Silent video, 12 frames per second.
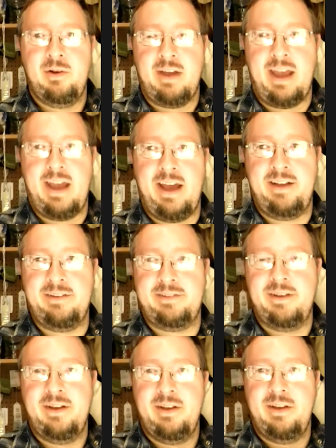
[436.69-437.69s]

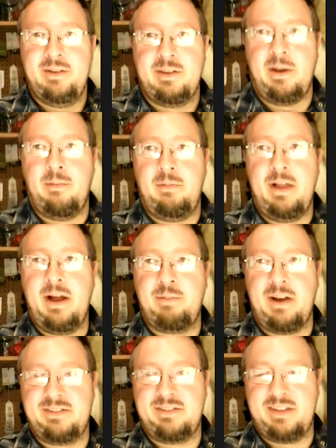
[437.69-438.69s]
and a lot of
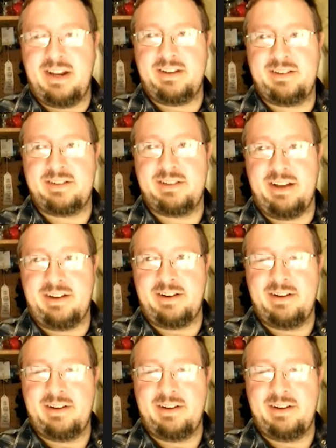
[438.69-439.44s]
prosthetics, like